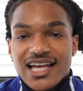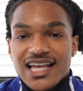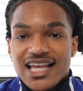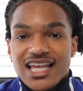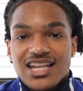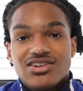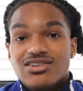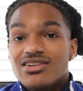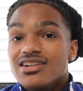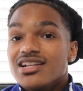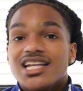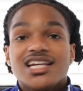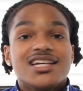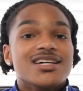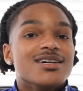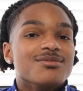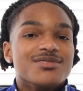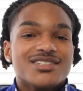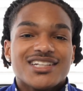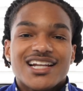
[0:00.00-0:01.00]
in your
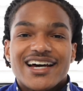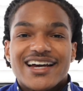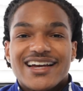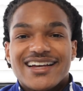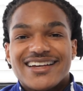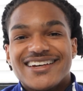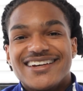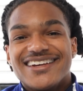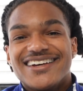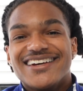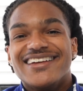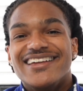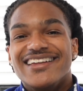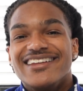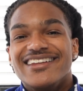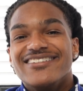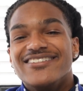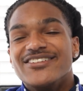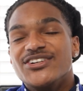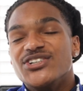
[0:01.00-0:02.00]
limbs. Like
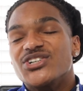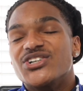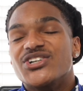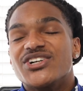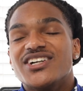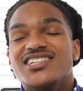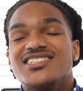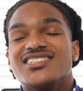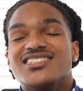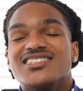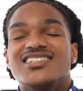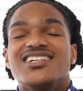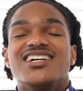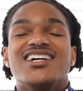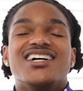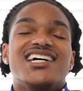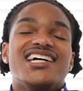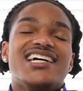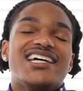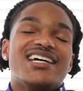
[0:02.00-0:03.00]
it's real crazy.
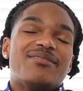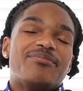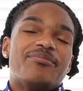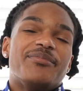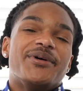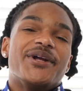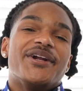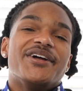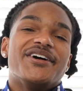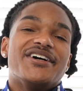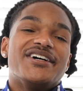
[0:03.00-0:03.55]
But